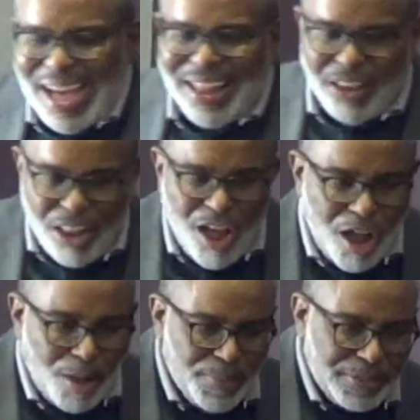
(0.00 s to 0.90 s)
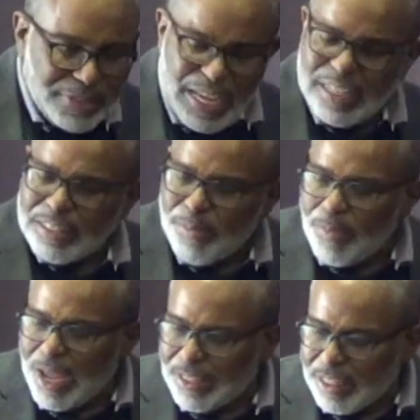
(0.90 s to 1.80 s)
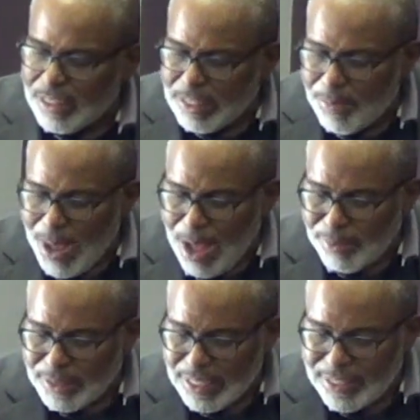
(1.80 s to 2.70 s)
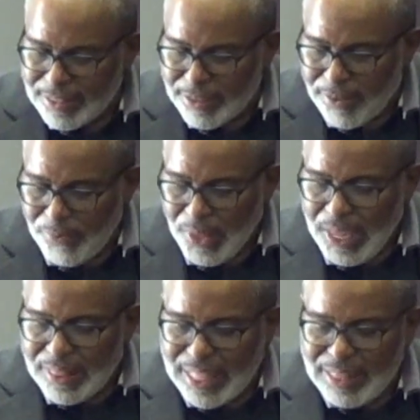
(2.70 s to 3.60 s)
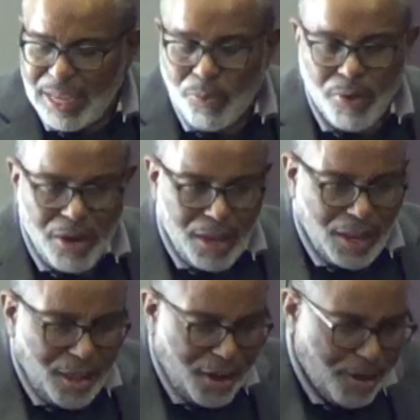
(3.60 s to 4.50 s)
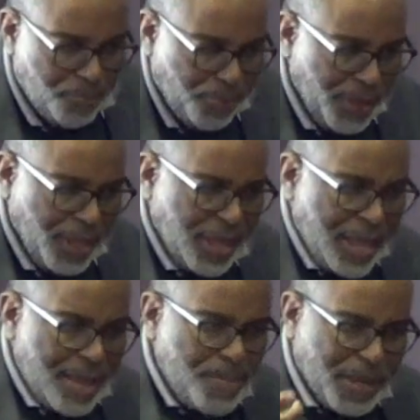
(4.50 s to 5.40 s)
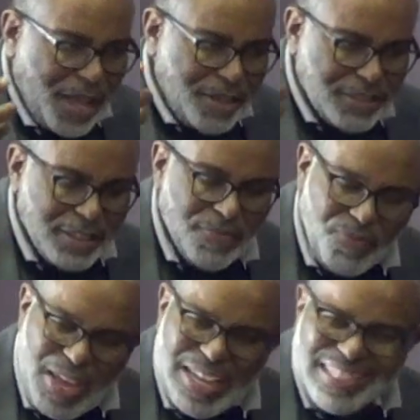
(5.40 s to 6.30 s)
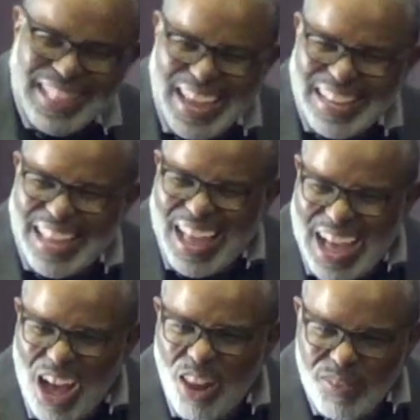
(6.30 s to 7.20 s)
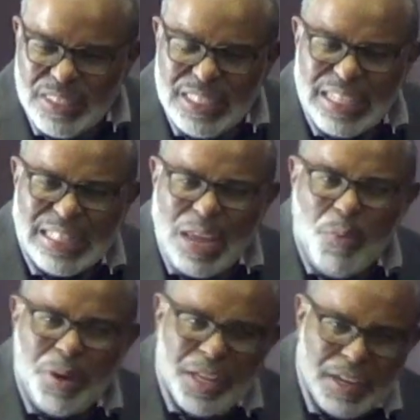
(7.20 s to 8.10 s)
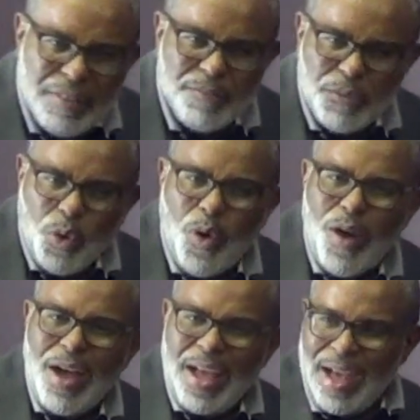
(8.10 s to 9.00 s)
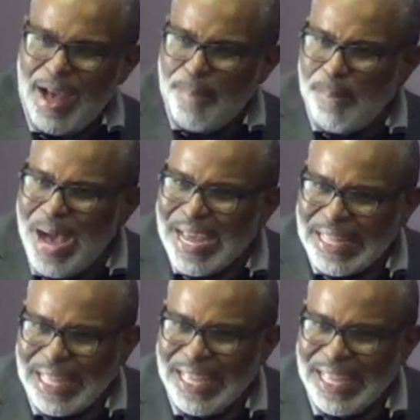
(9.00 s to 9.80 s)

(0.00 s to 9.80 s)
alarmed, as the Bible says here, that they were alarmed because of the fact that all of a sudden, they were looking for a body.